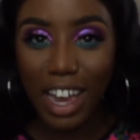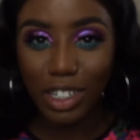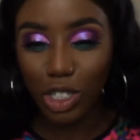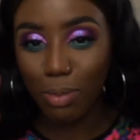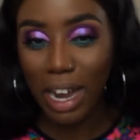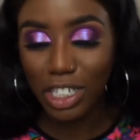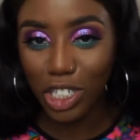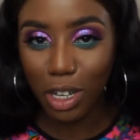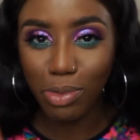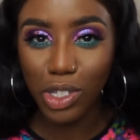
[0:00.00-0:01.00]
and just matched
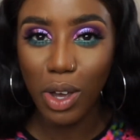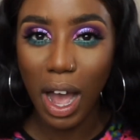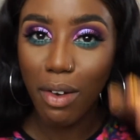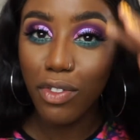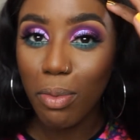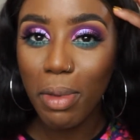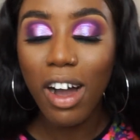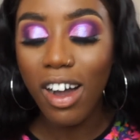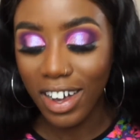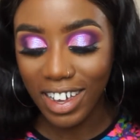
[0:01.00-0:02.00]
them to how I've done my
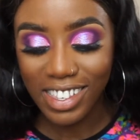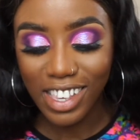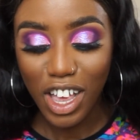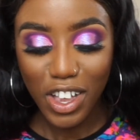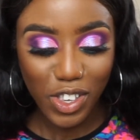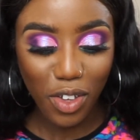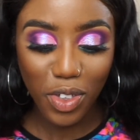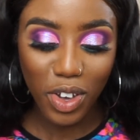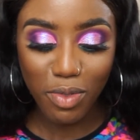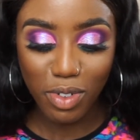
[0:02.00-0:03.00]
eyes. So I
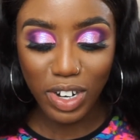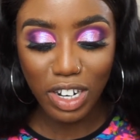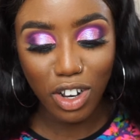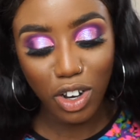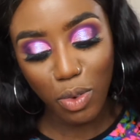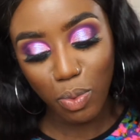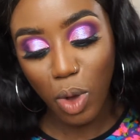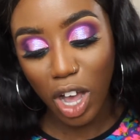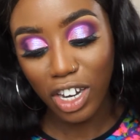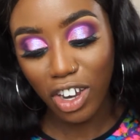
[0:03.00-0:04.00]
thought it would really
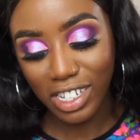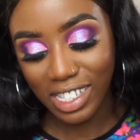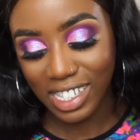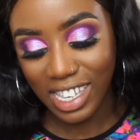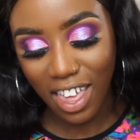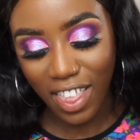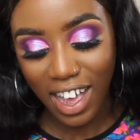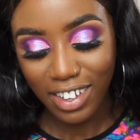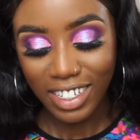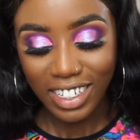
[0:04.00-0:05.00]
work nicely together.
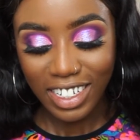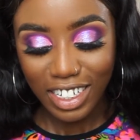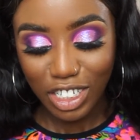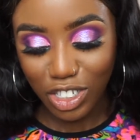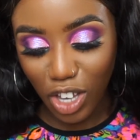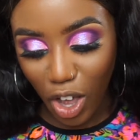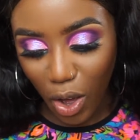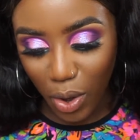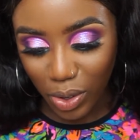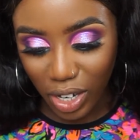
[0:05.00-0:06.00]

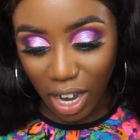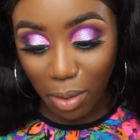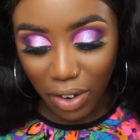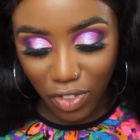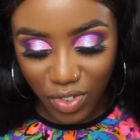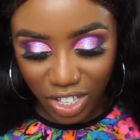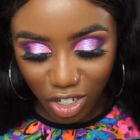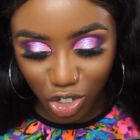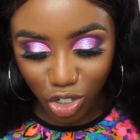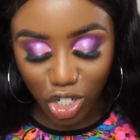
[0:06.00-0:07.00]
So I'm gonna have to read the
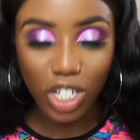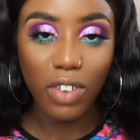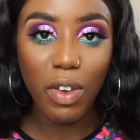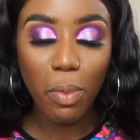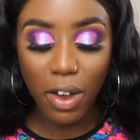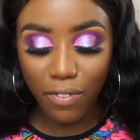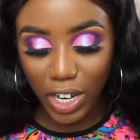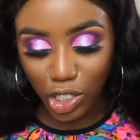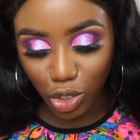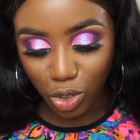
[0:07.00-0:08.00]
instructions because I've never put on
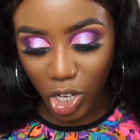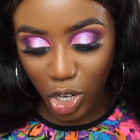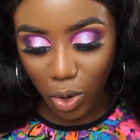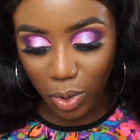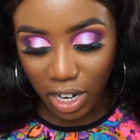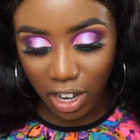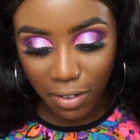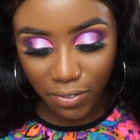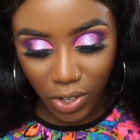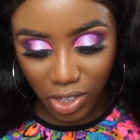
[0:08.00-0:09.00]
face jewels and I don't want to
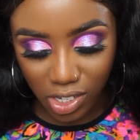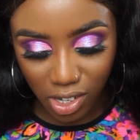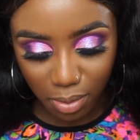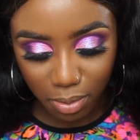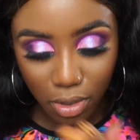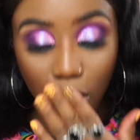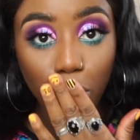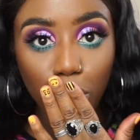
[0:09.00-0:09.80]
like fuck this up. Oh.